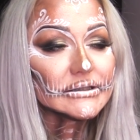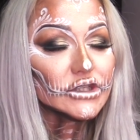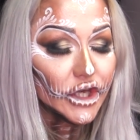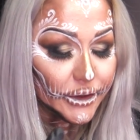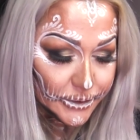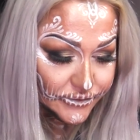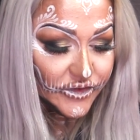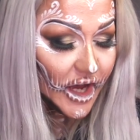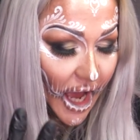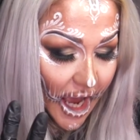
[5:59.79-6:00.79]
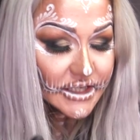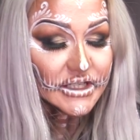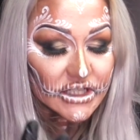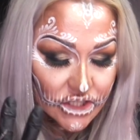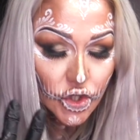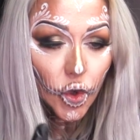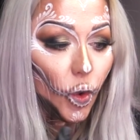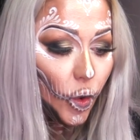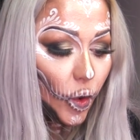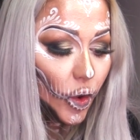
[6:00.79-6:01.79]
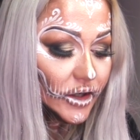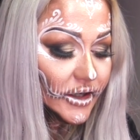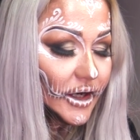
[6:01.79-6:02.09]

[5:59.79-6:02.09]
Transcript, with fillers: you know, for added gore.